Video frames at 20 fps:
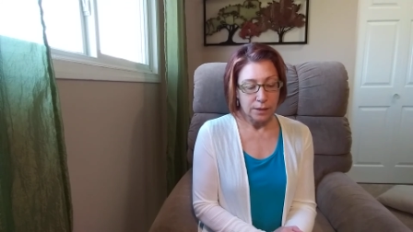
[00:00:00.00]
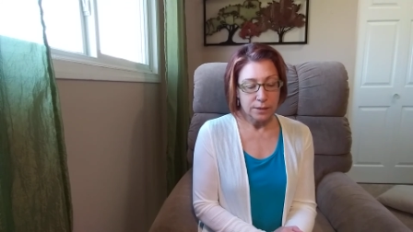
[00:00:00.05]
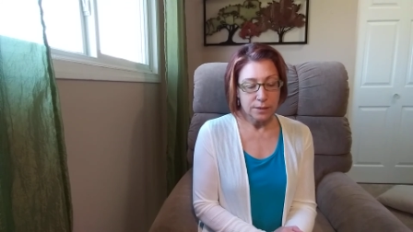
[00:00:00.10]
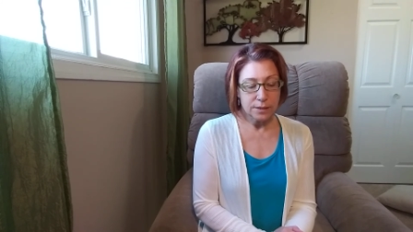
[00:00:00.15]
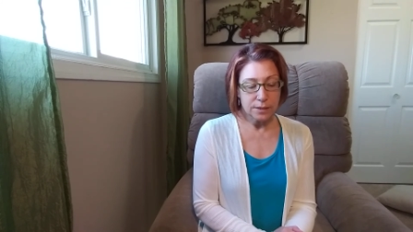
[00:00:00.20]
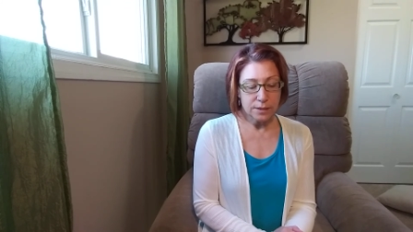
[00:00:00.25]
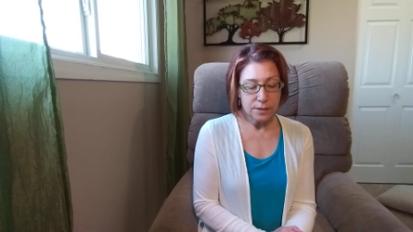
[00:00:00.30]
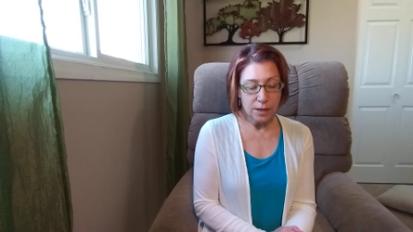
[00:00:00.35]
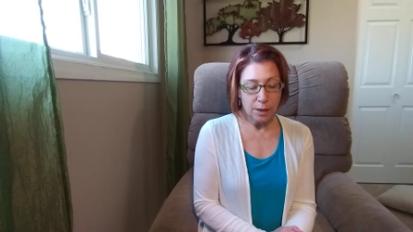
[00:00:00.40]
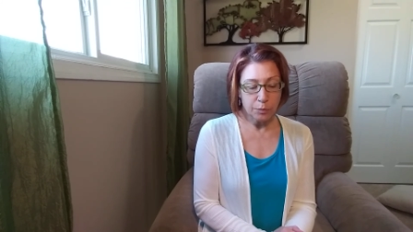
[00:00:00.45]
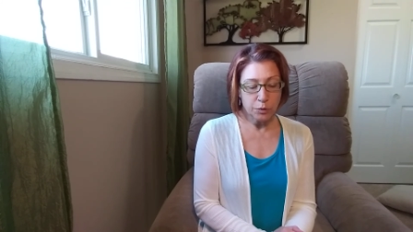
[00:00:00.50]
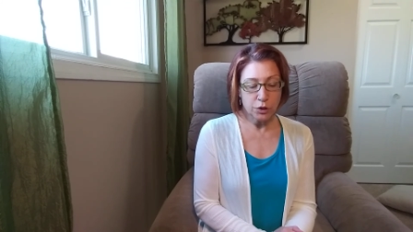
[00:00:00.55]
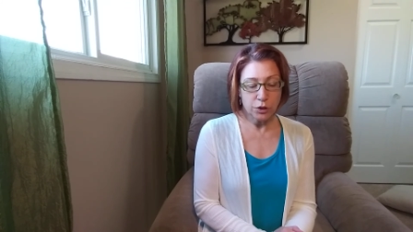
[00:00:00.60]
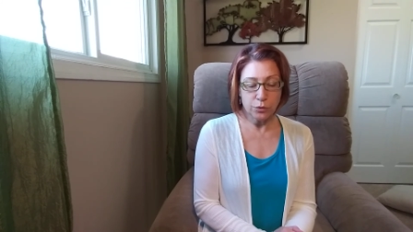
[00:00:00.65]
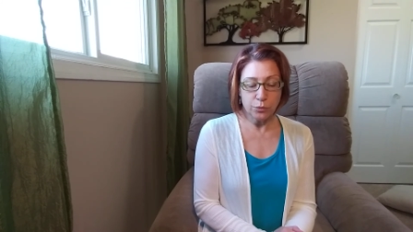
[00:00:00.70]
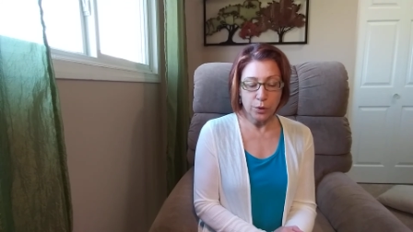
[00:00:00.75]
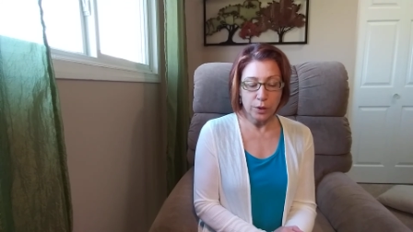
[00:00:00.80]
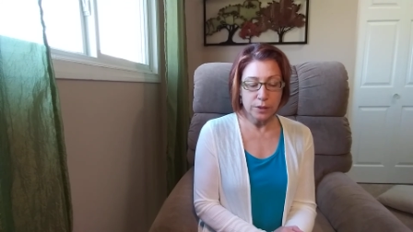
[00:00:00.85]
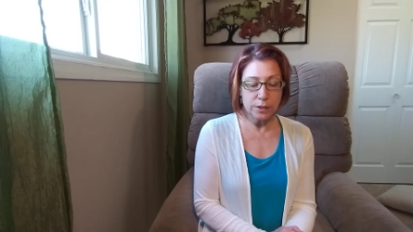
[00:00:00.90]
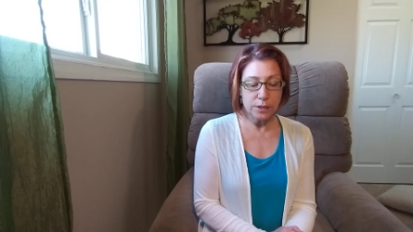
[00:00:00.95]

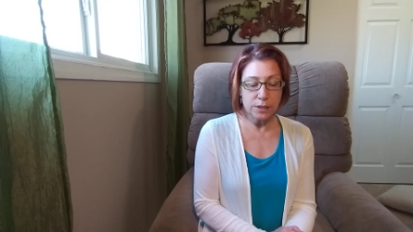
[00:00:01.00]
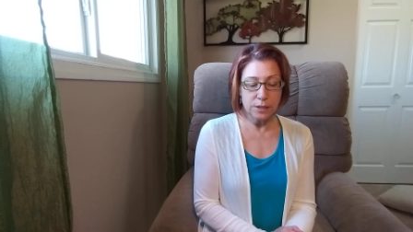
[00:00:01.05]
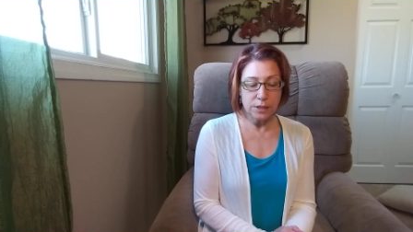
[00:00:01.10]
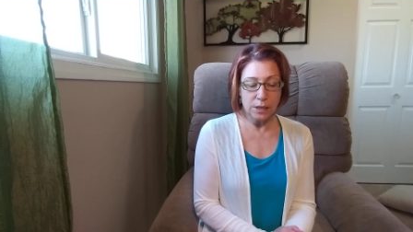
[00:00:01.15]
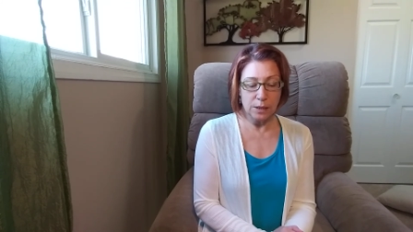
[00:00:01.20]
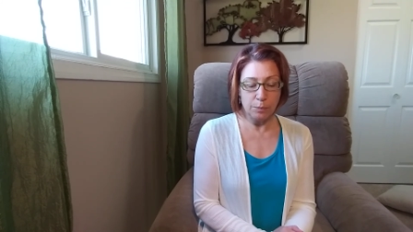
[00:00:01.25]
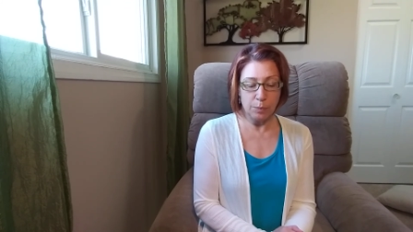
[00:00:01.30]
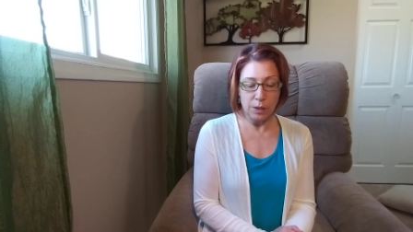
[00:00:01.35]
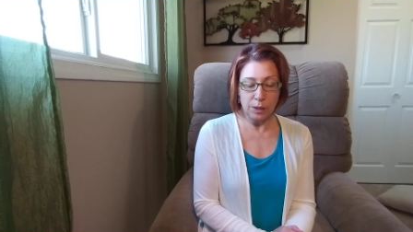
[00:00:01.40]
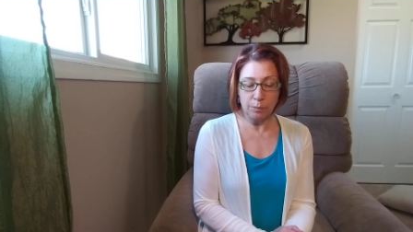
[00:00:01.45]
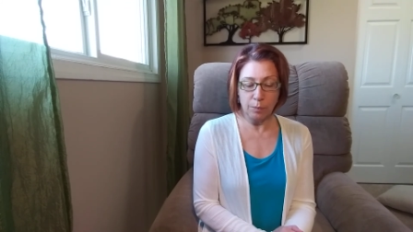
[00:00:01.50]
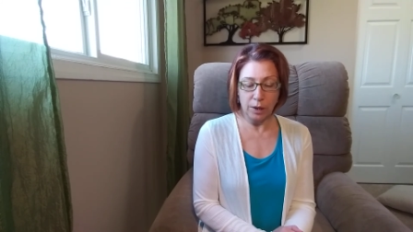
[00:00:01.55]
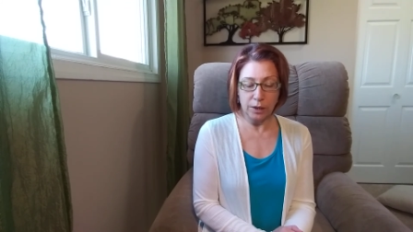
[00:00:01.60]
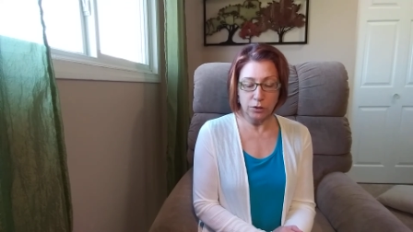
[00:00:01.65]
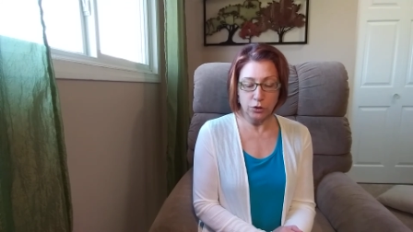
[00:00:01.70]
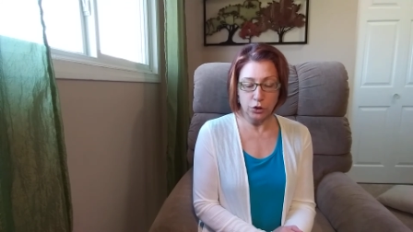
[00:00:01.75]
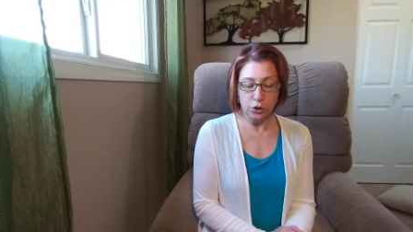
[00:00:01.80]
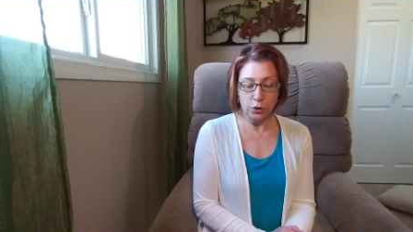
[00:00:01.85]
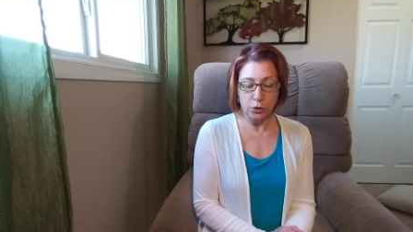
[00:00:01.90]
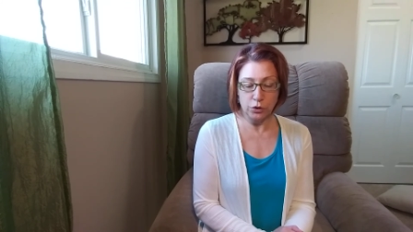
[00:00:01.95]
Deception runs deep in my
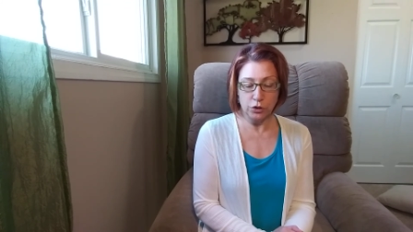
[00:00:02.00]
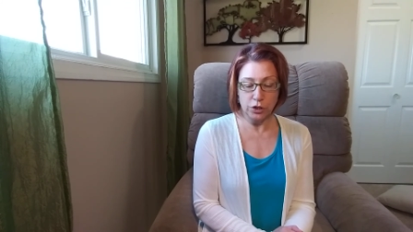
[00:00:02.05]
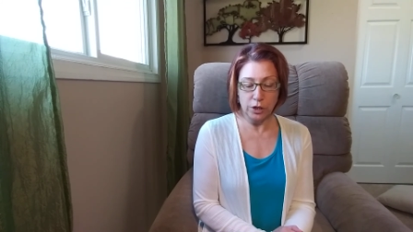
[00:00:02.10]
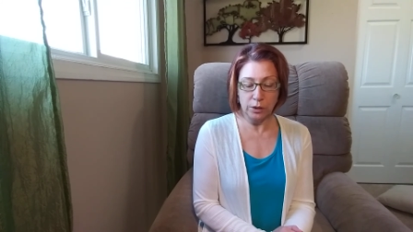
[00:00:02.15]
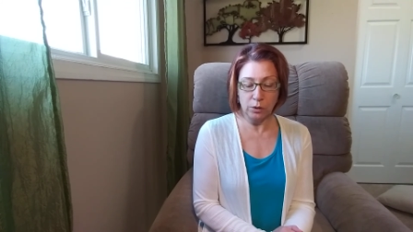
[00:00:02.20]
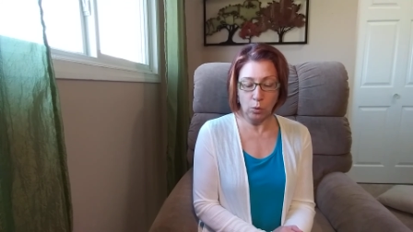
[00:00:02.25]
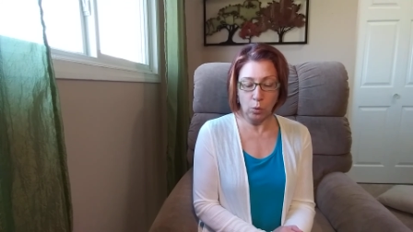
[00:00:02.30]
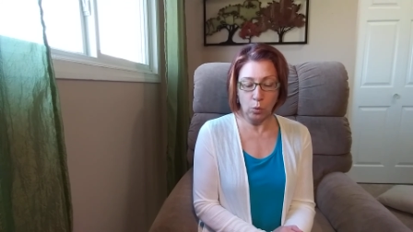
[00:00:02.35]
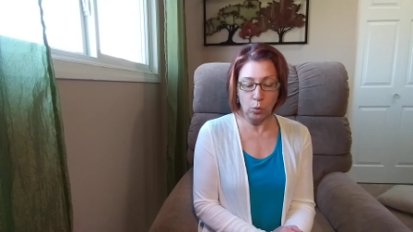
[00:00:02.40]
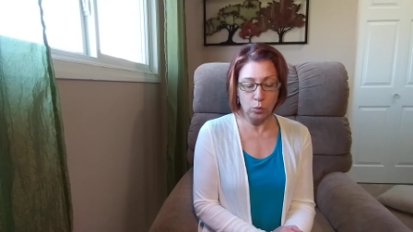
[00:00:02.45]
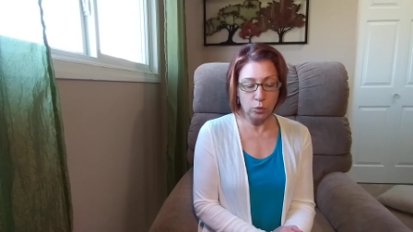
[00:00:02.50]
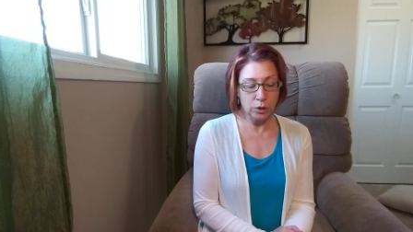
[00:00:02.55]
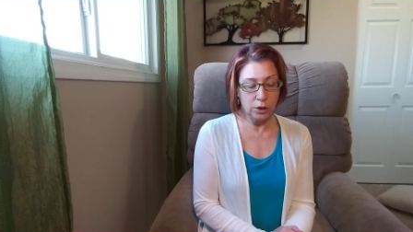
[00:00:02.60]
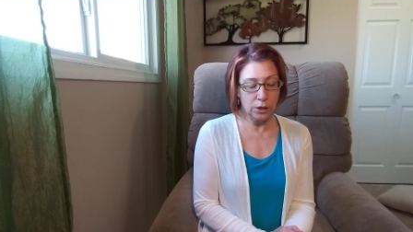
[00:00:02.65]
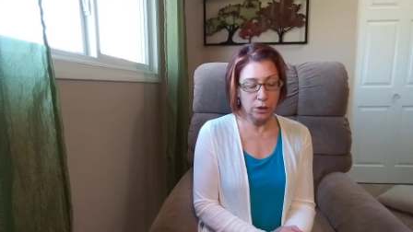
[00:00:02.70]
church, and only